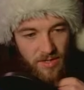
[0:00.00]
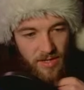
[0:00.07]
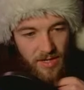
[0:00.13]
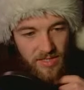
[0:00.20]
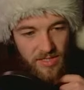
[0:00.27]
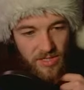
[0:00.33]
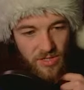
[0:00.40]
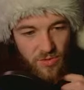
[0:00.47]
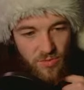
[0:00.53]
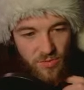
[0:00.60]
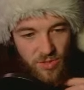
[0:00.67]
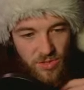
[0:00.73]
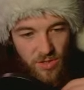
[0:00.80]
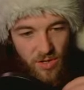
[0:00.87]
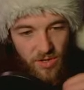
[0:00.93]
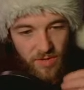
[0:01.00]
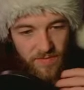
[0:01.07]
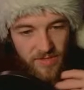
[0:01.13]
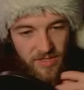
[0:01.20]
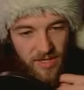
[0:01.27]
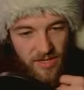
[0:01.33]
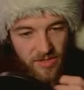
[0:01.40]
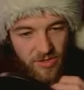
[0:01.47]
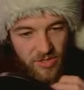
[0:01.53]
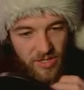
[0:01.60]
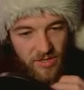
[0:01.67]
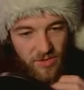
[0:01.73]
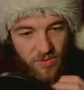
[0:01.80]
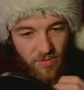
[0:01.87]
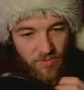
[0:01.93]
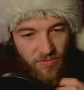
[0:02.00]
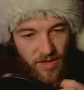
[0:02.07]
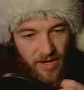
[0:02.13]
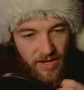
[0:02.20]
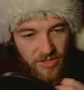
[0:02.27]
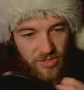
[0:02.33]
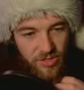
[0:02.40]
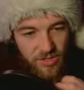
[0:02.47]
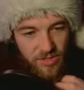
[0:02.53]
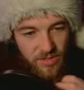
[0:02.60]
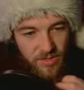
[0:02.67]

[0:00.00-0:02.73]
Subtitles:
as it used all of its energy to flash.